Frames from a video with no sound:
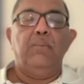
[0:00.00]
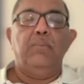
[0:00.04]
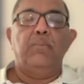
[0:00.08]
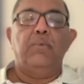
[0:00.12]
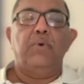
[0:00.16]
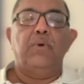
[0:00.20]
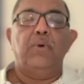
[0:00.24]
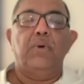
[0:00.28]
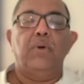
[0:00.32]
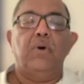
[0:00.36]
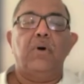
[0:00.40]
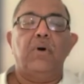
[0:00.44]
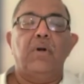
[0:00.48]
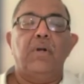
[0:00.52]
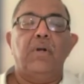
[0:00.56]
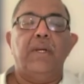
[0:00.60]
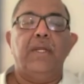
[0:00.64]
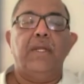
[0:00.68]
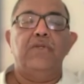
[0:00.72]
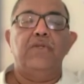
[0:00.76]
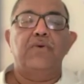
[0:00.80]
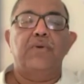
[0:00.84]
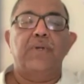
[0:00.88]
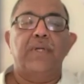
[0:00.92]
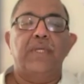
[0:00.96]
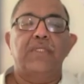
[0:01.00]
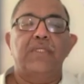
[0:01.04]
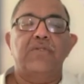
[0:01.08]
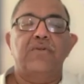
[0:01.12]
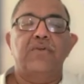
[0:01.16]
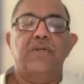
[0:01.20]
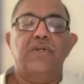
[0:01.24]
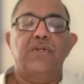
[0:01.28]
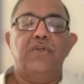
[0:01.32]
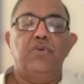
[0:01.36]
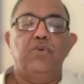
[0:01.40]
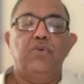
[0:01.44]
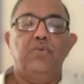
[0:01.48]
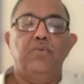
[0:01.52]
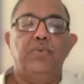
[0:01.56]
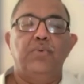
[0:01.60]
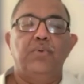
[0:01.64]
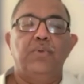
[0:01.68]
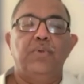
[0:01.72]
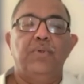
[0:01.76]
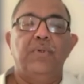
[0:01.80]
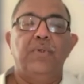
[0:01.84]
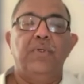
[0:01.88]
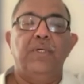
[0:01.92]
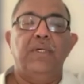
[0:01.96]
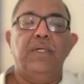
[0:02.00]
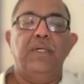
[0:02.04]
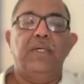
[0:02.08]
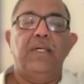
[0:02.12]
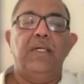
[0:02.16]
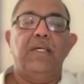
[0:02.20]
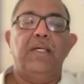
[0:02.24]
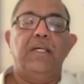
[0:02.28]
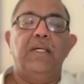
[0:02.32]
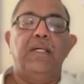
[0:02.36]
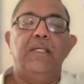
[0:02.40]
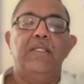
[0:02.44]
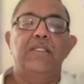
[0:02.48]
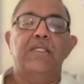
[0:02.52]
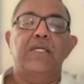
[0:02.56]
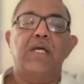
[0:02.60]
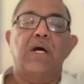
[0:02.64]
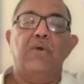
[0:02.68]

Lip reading: Prolonged nasogastric tube is